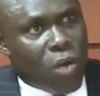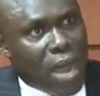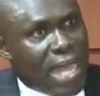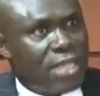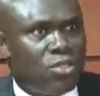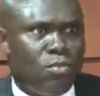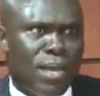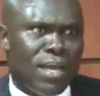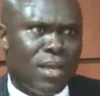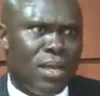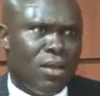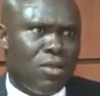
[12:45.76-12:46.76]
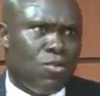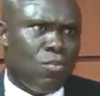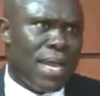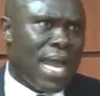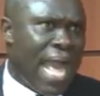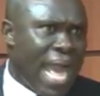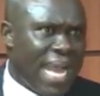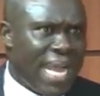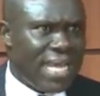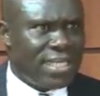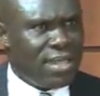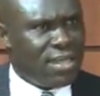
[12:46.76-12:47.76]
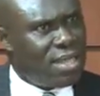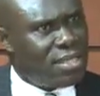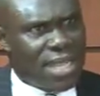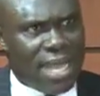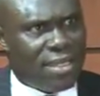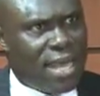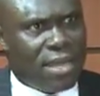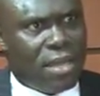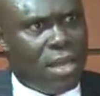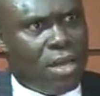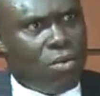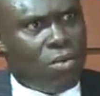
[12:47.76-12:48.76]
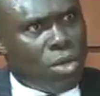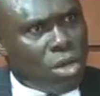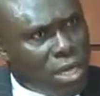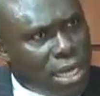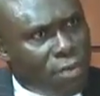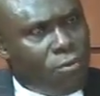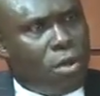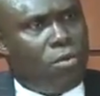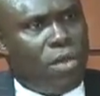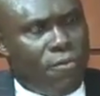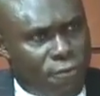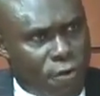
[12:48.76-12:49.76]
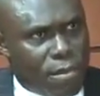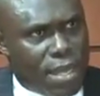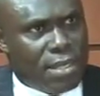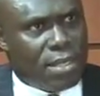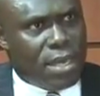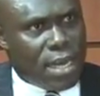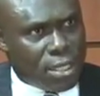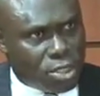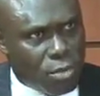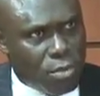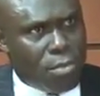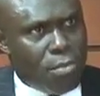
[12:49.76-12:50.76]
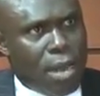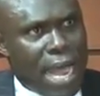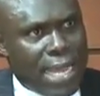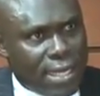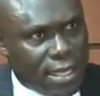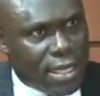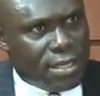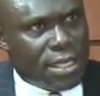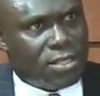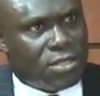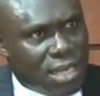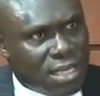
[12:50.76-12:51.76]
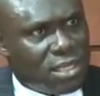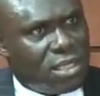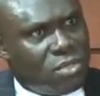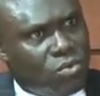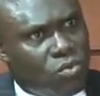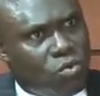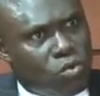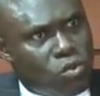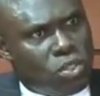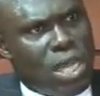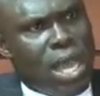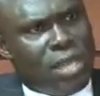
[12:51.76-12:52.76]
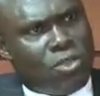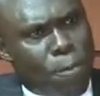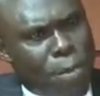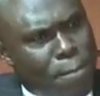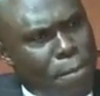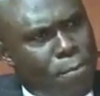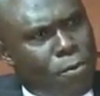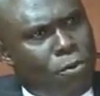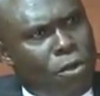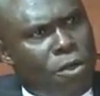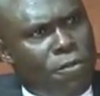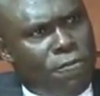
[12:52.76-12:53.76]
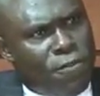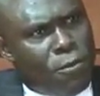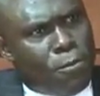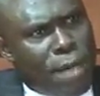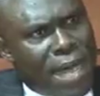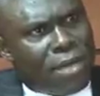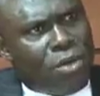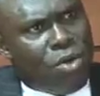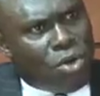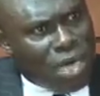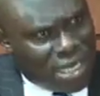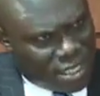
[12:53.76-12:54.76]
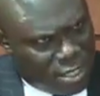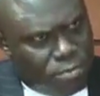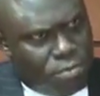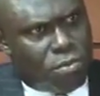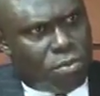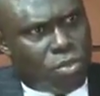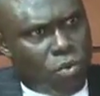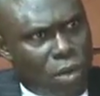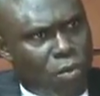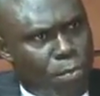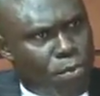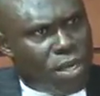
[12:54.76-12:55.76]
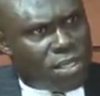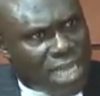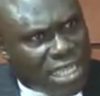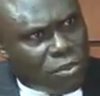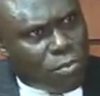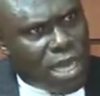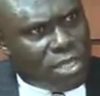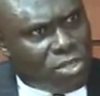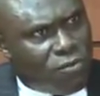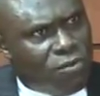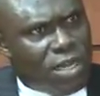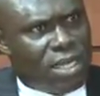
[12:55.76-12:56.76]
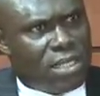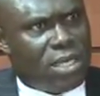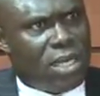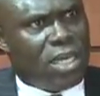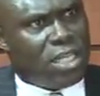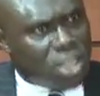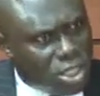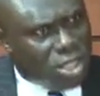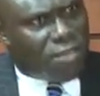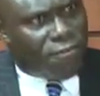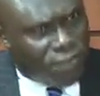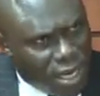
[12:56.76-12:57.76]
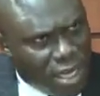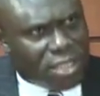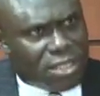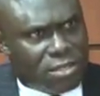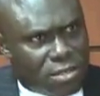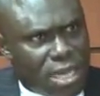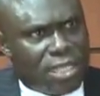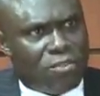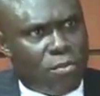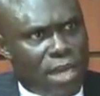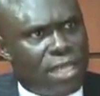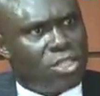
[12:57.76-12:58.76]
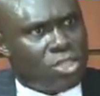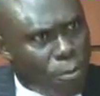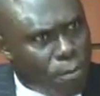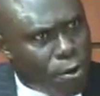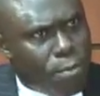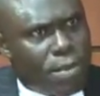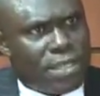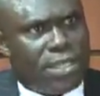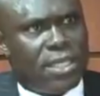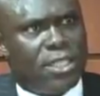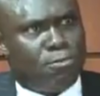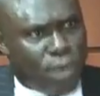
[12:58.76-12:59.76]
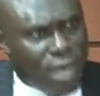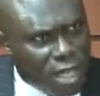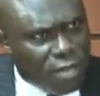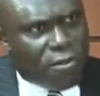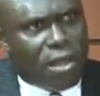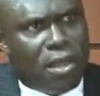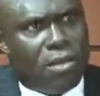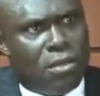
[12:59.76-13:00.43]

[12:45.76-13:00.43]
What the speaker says: wires to make hangers and things like that, we're going to get away from that. There are some ideas and strategies we will use to make people feel part ownership. So when we put a transformer in the village, it is the village transformer. It's your property. It's bringing